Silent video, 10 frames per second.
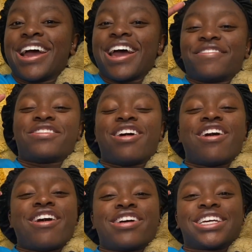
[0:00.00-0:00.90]
Hey
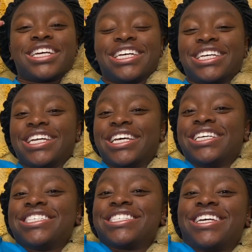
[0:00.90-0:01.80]
vlog, it
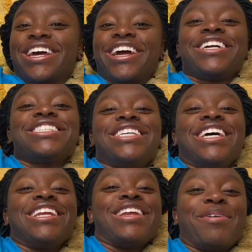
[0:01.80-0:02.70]
is
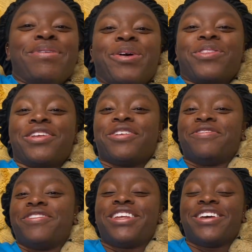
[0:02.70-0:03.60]
Kerrington and I'm back with another
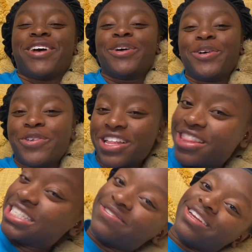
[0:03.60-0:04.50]
video.
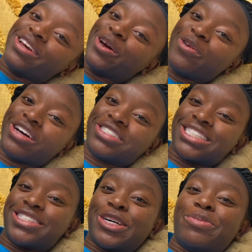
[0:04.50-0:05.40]
This video, as you
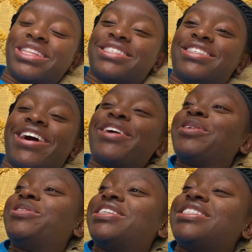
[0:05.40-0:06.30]
can tell by the
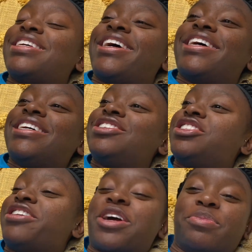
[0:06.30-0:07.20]
title, is a
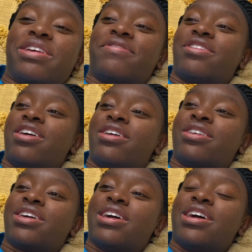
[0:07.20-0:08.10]
track meet
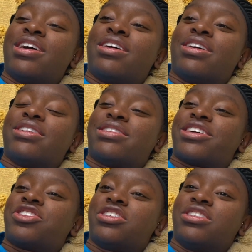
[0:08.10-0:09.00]
vlog. It's
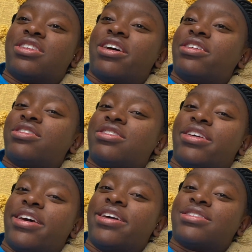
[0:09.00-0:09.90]
actually not
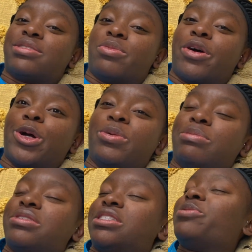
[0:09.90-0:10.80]
today, it's tomorrow, but
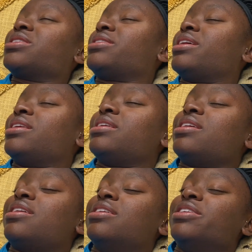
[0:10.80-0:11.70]
I'm so excited.
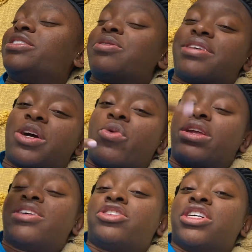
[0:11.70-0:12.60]
So I was like, why
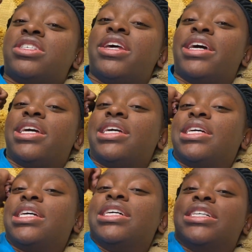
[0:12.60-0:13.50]
not start today?
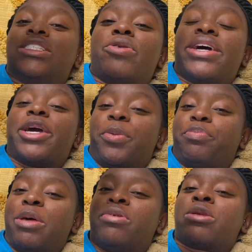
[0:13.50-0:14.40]
So I am.
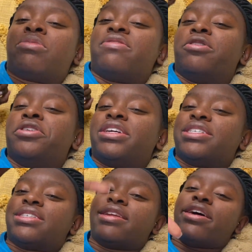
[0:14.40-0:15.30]
I picked up the phone and I
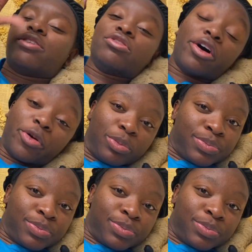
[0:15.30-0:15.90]
said, hello.